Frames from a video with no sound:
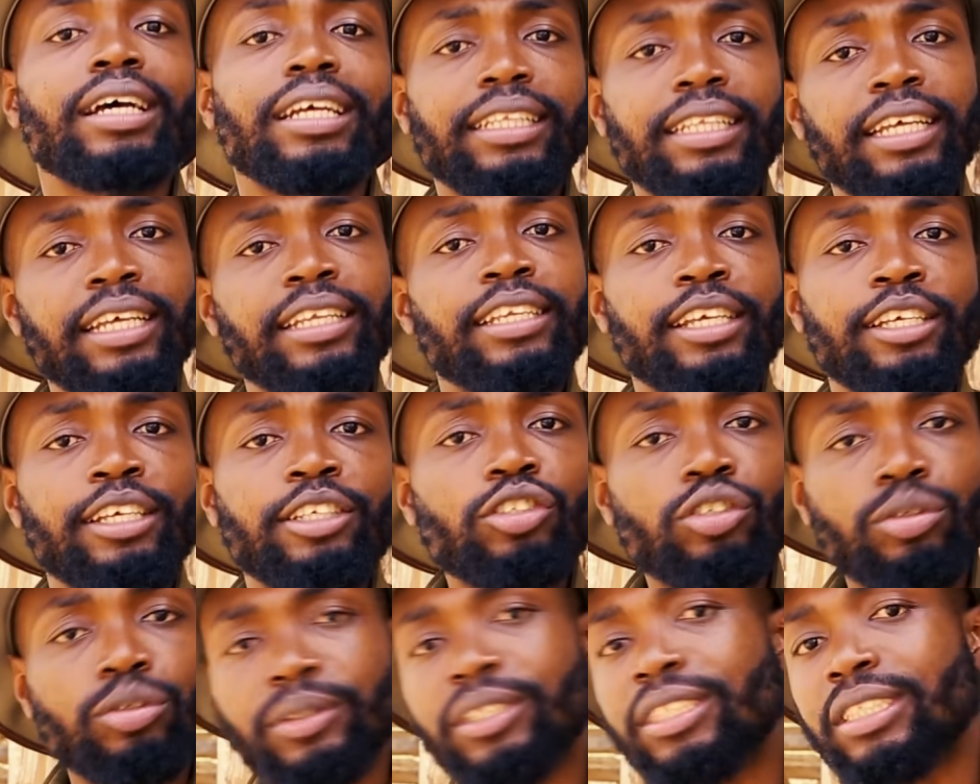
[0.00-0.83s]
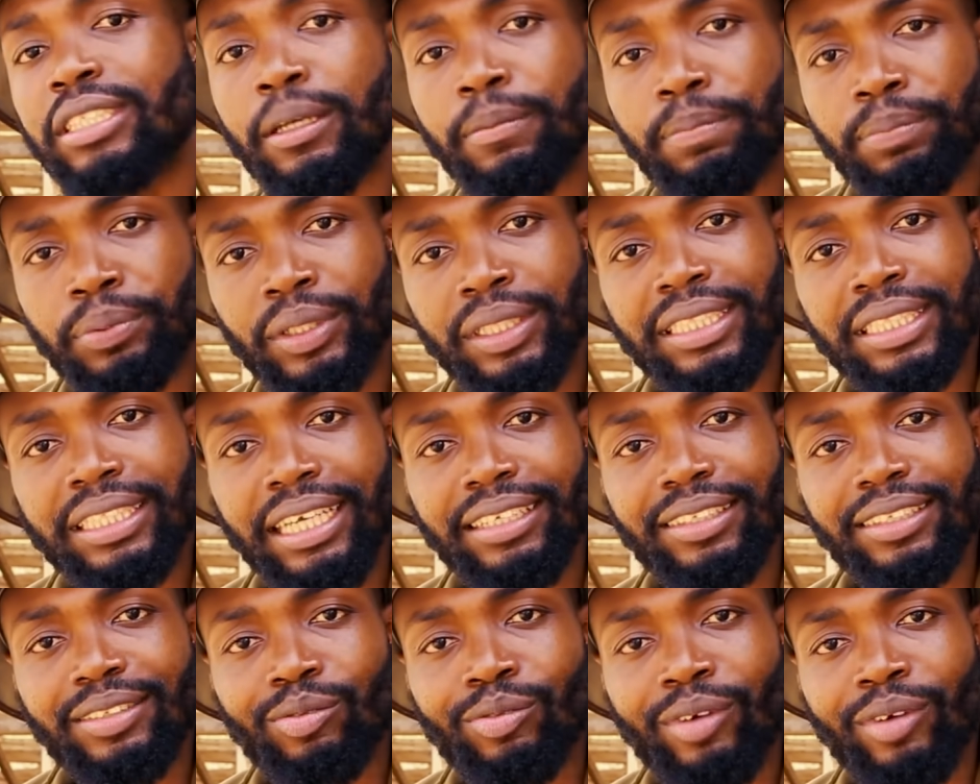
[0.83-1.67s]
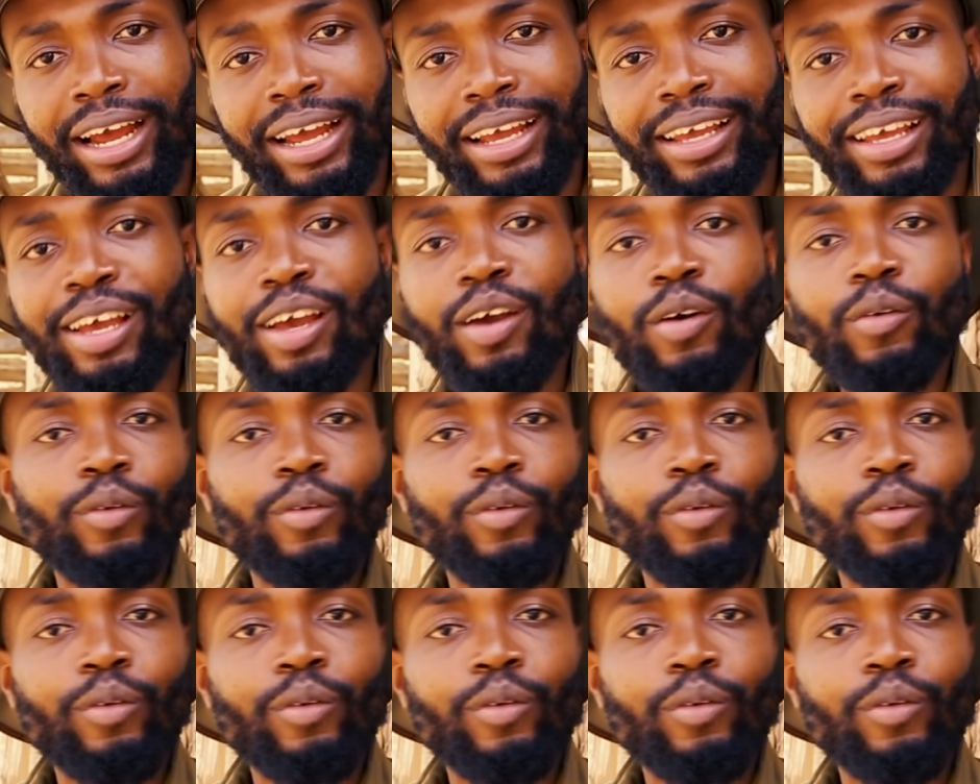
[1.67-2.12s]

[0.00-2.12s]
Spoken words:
They need to be separated, right?